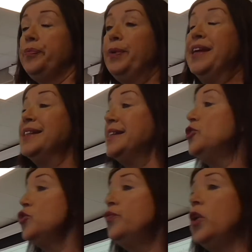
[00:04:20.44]
plays a
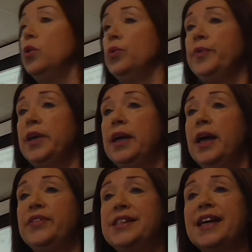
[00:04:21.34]
central role
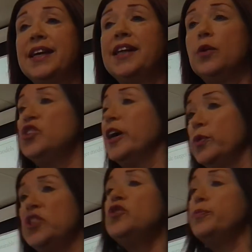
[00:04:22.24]
in the second language
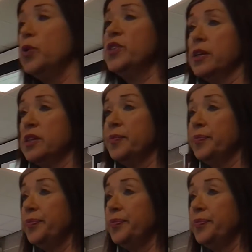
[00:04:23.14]
acquisition process,